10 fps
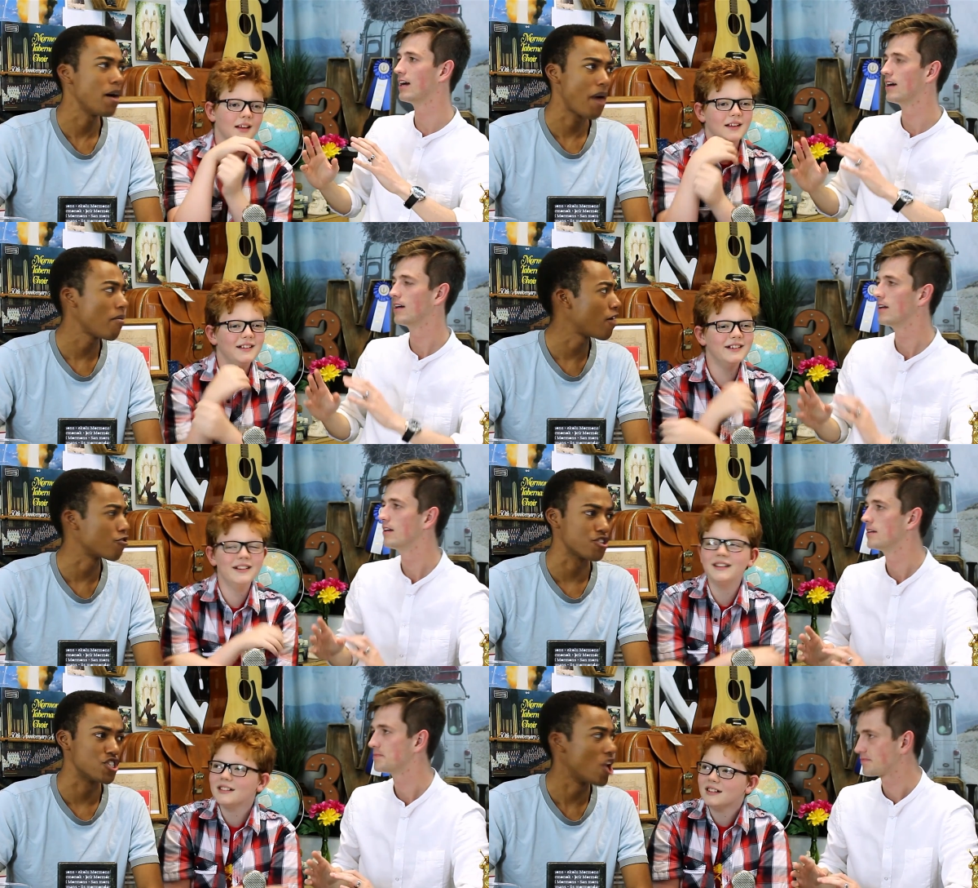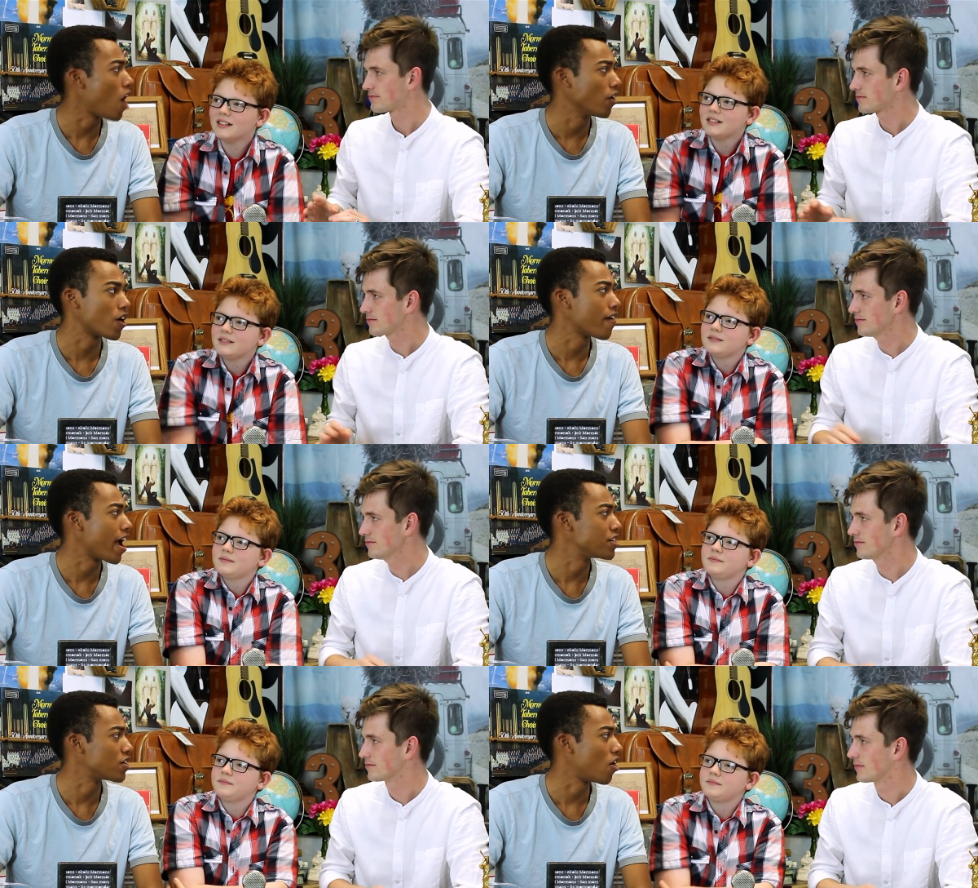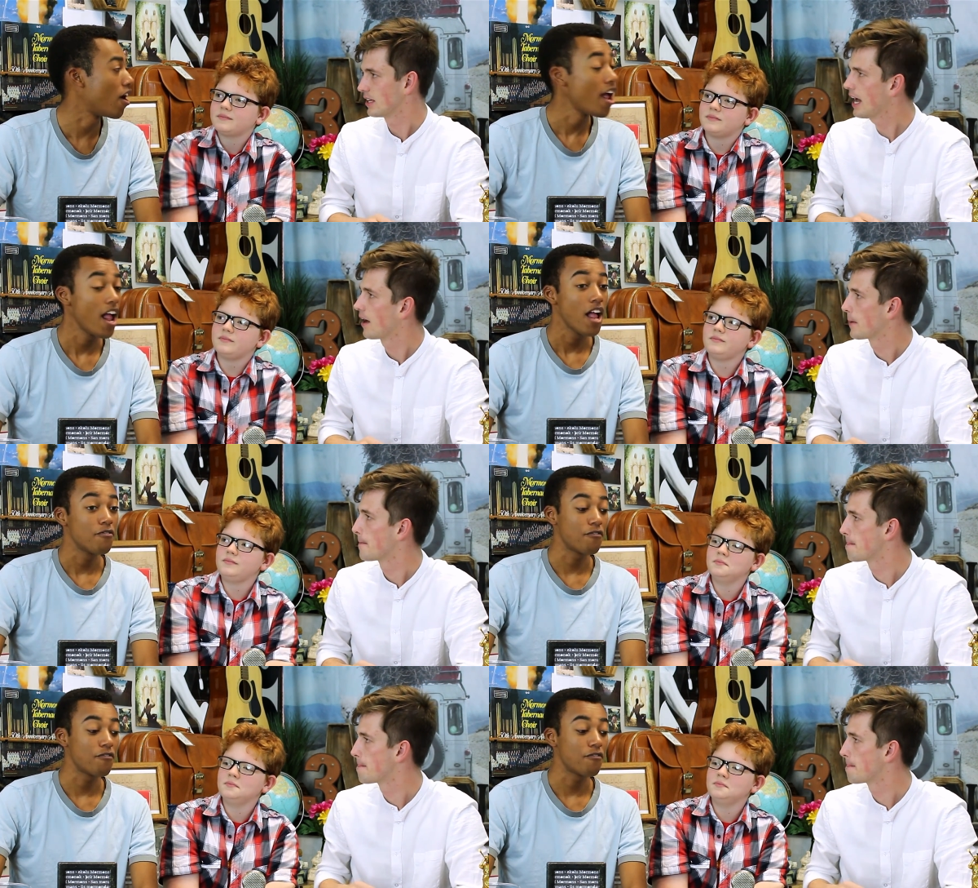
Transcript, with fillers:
Speaker 1: Yeah, my mother does not look her age at all. Yeah.